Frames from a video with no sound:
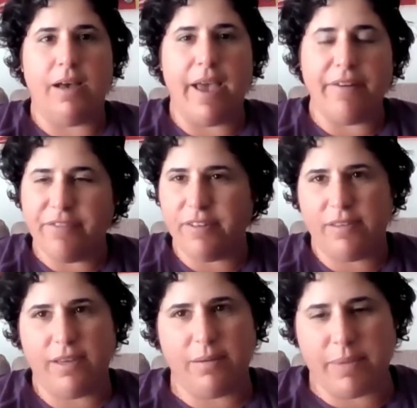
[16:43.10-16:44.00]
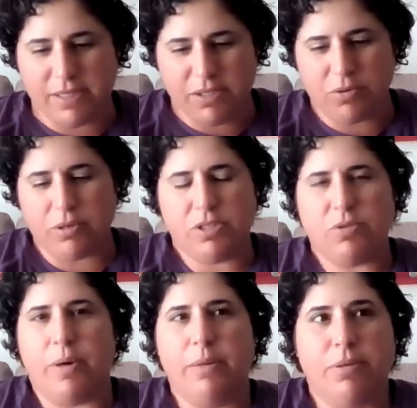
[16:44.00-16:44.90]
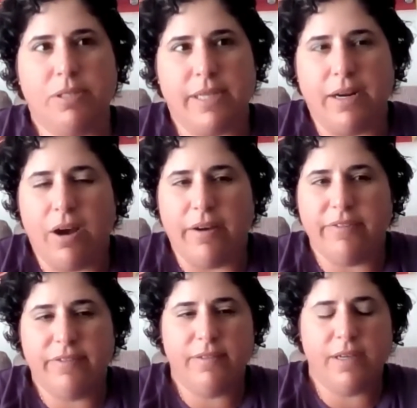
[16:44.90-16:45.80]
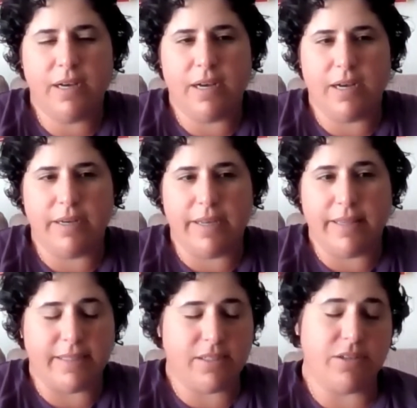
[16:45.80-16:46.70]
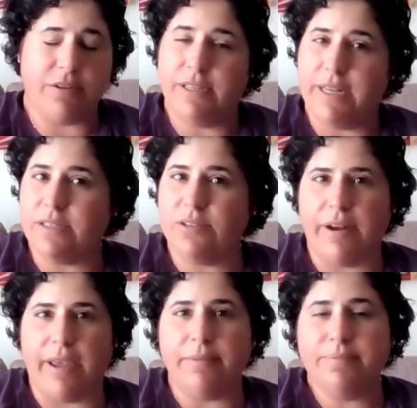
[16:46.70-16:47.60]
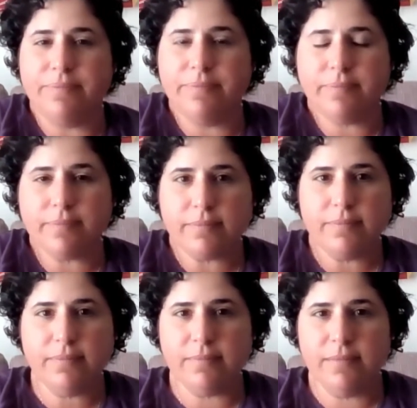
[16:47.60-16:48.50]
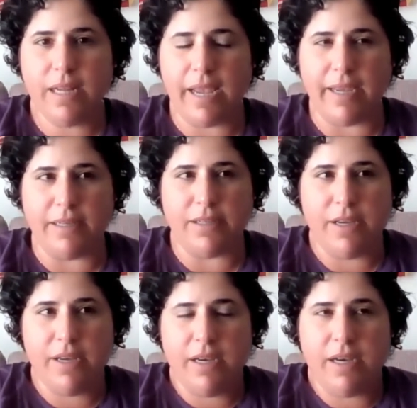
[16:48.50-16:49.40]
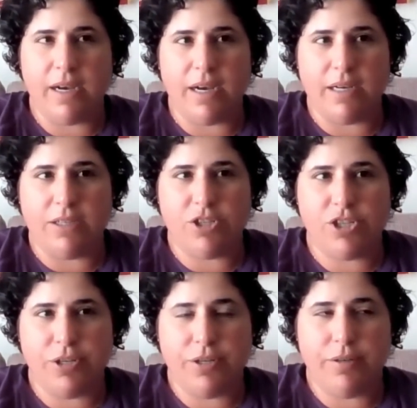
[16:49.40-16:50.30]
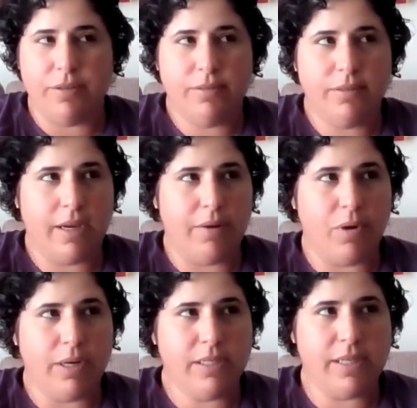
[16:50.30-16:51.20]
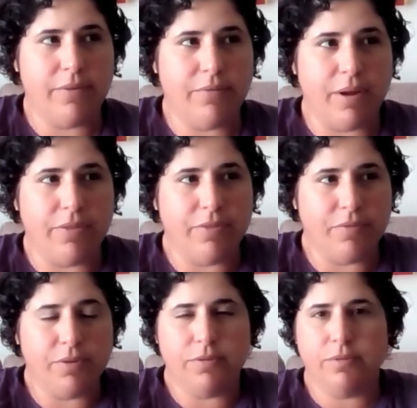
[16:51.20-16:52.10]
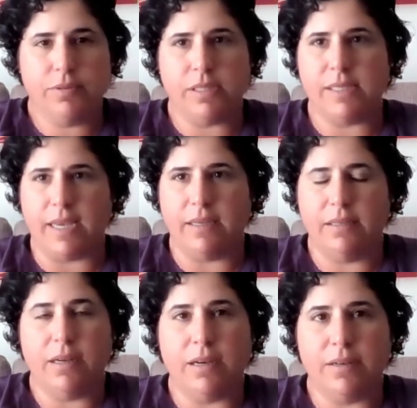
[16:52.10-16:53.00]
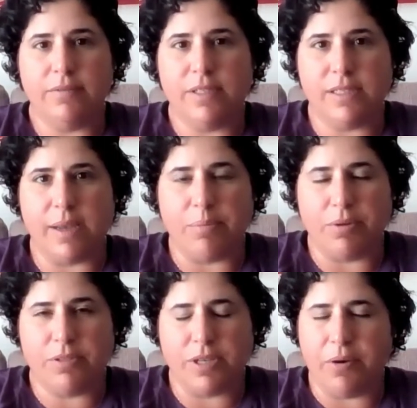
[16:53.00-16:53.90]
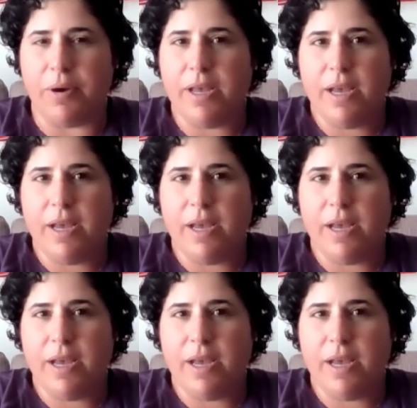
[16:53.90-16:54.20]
everything in my store is 20% off, and that started yesterday. And should, I want to say, run through the 2nd of December. So